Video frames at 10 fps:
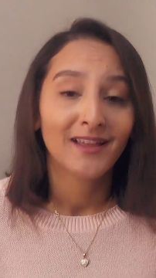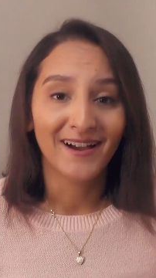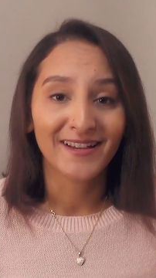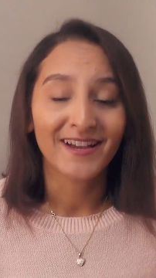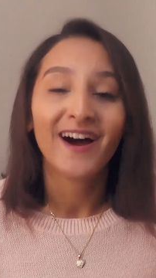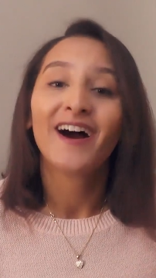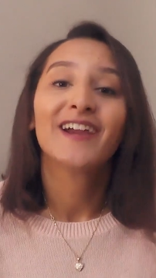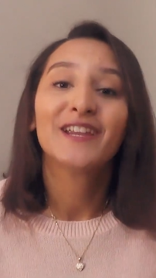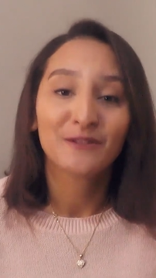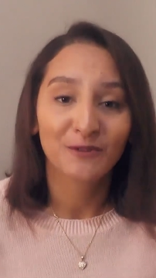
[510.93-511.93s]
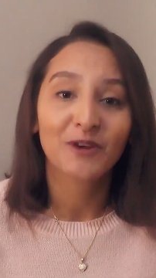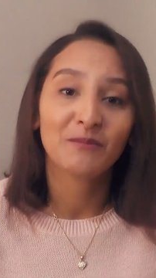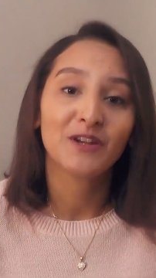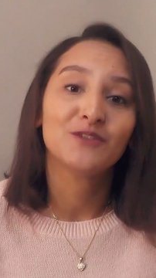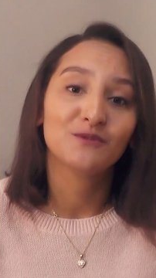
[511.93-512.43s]
I highly
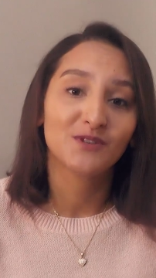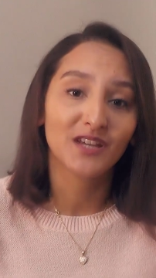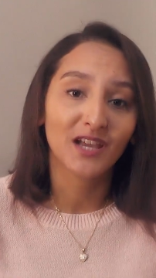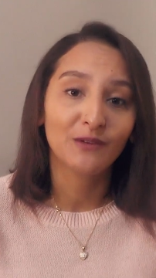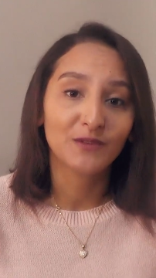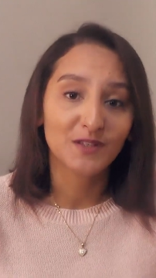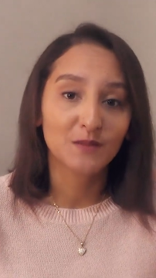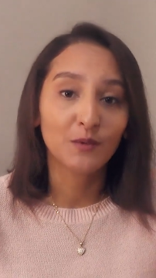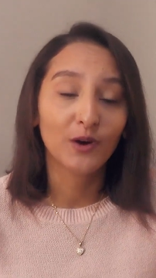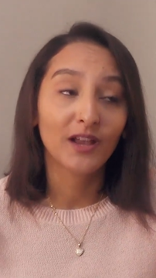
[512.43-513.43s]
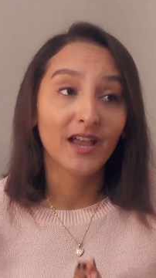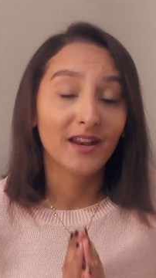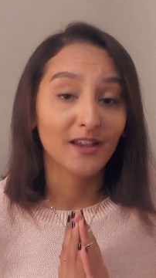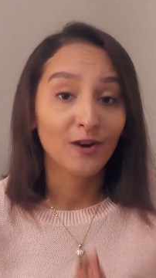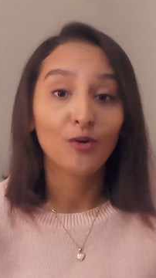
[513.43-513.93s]
recommend you check out this book,
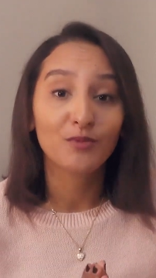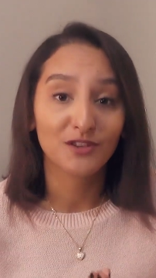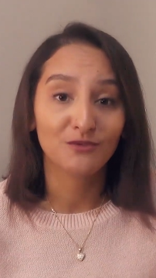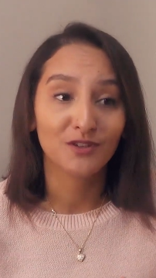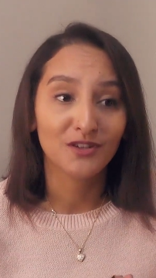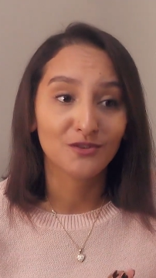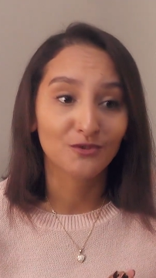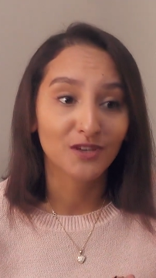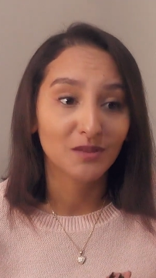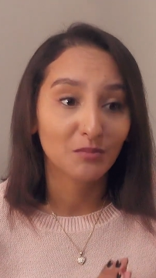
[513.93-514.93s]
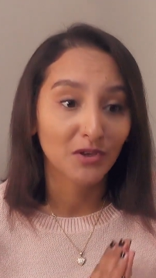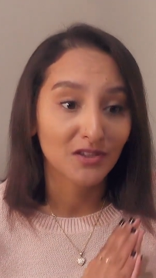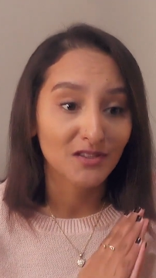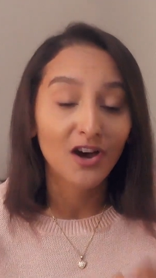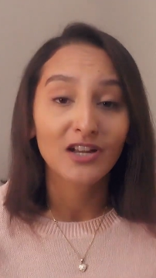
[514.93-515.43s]
and I hope that you enjoy it,
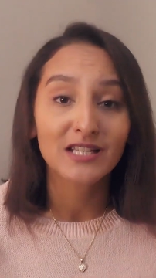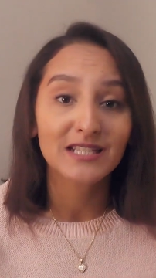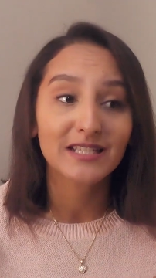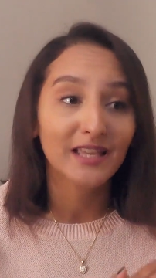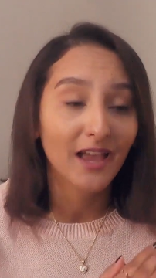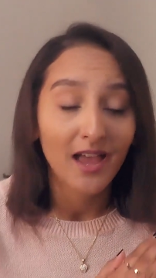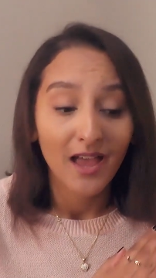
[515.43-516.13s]
because honestly,